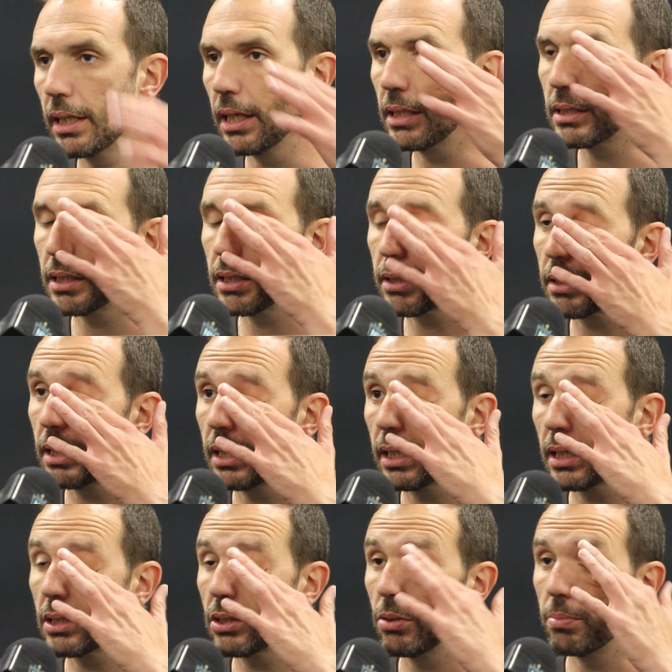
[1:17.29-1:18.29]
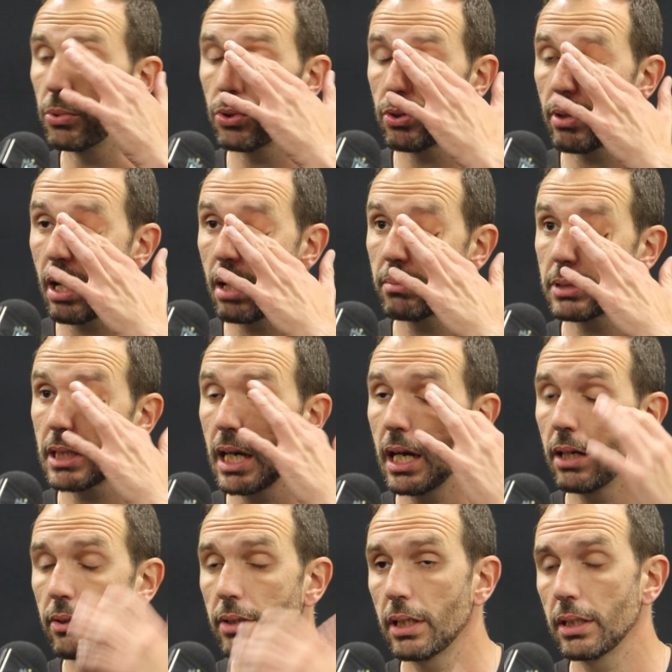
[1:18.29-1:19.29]
The easiest thing is to put your arms
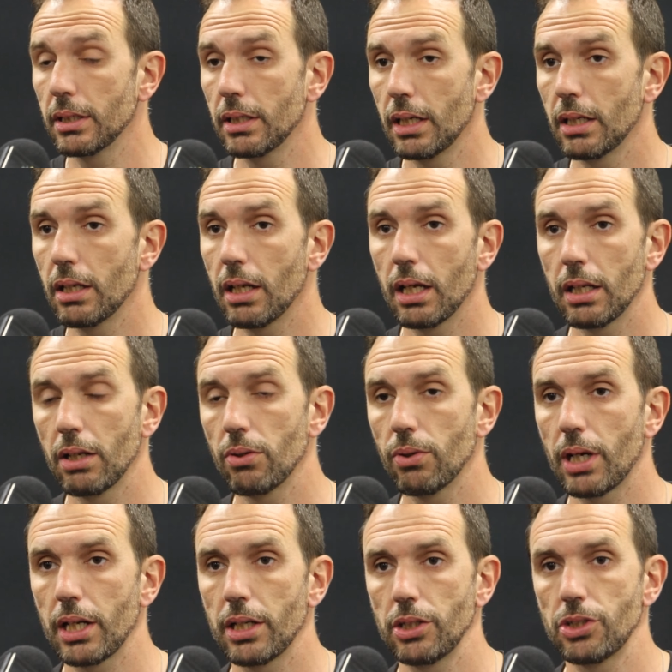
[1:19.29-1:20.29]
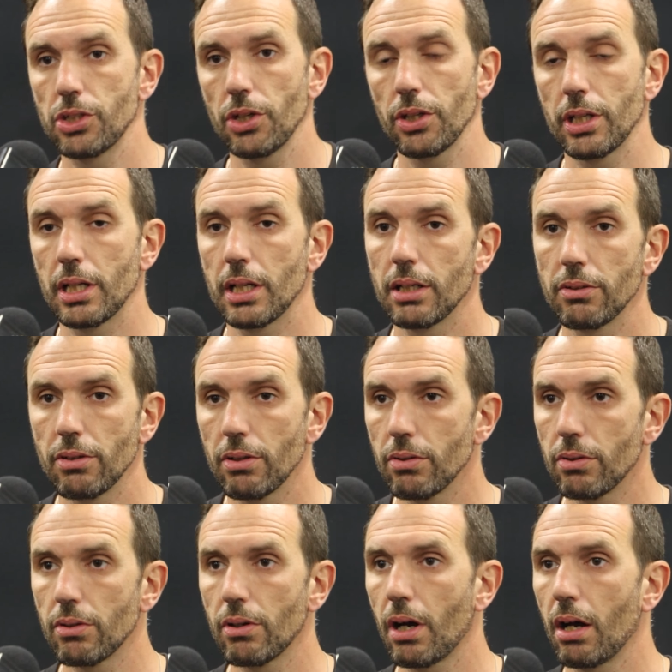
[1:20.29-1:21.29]
down and look at each other and
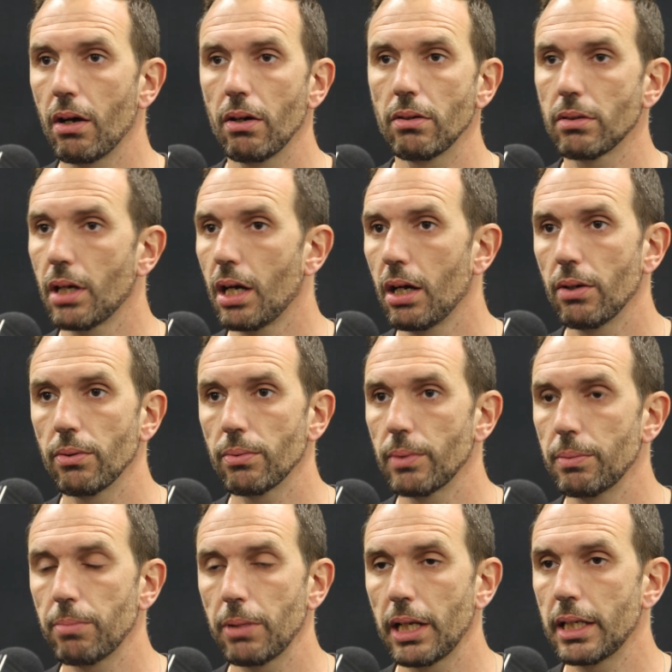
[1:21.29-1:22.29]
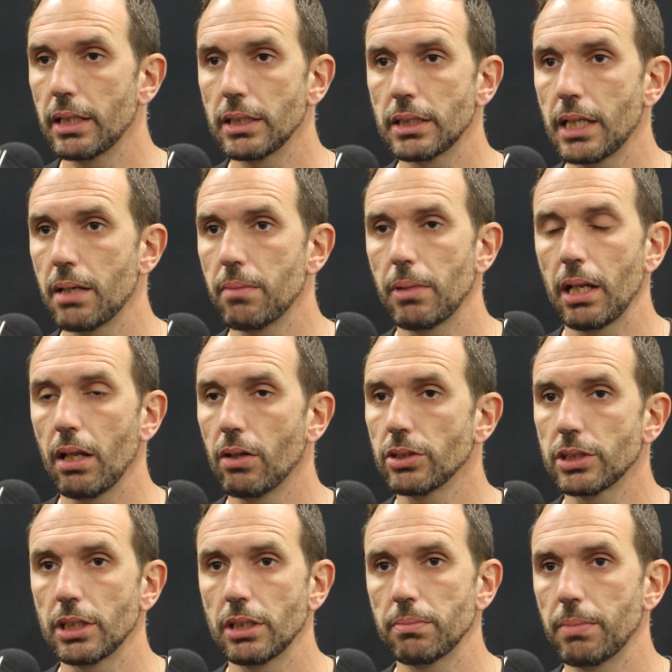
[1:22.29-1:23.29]
look how we played this game. I
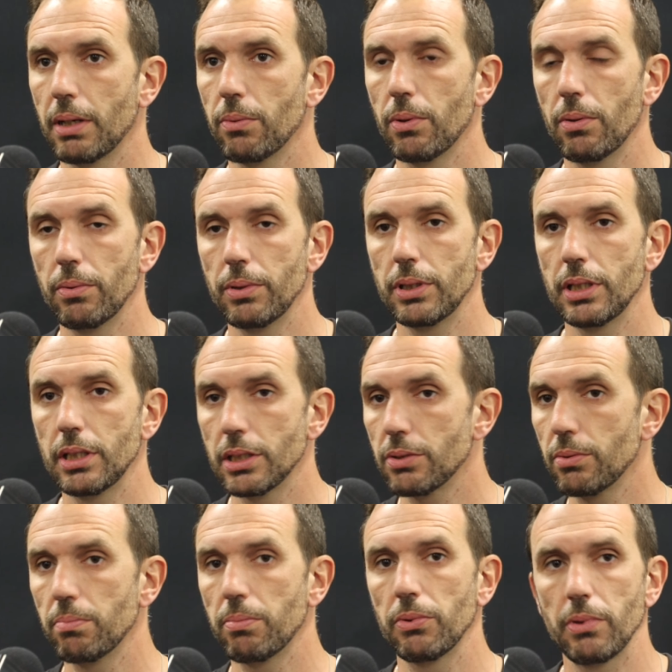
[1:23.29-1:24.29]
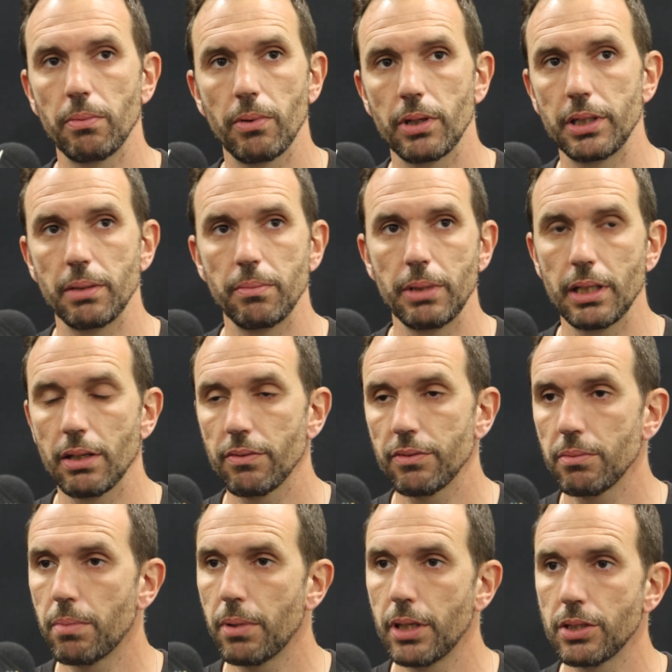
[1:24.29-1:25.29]
lost it, but what we did is we put the ball in the middle of
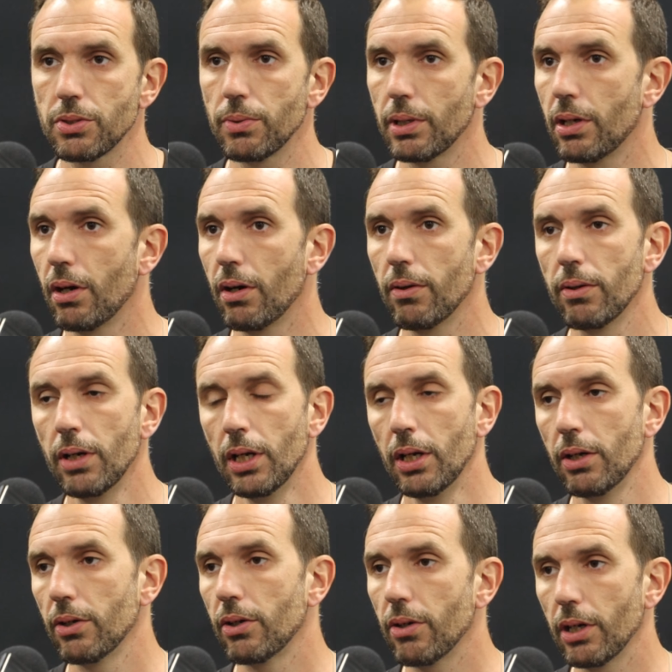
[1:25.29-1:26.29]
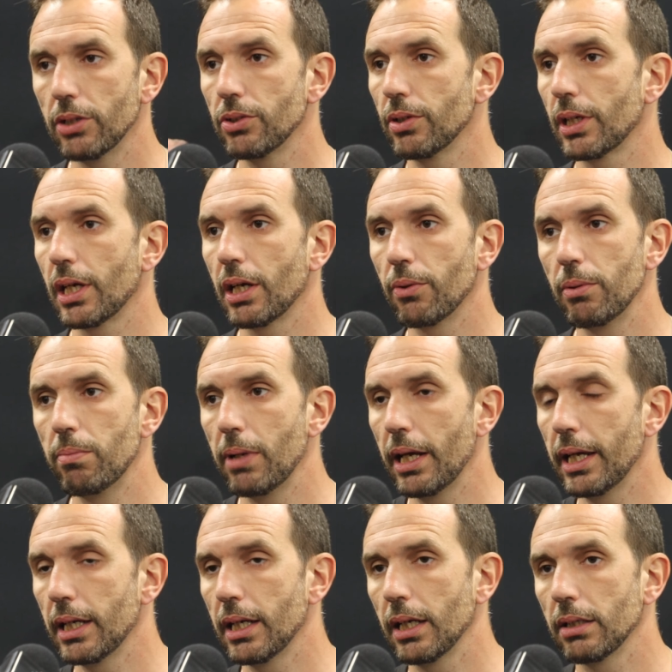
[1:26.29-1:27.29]
the pitch, we go, got you again, we
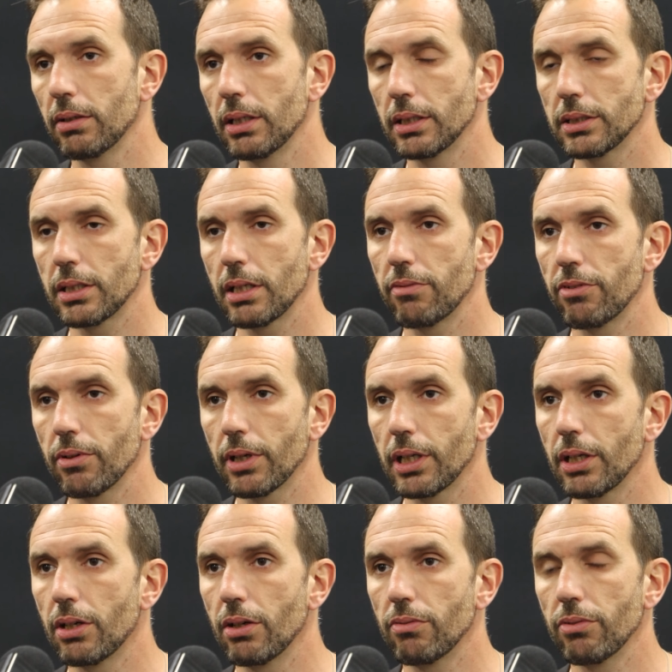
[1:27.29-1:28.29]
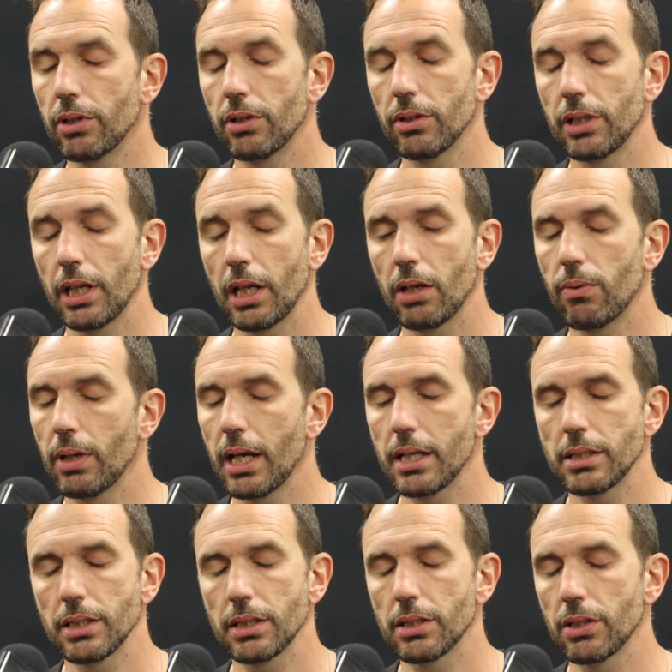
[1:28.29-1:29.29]
play, and straight from kick-off we got the equalizer.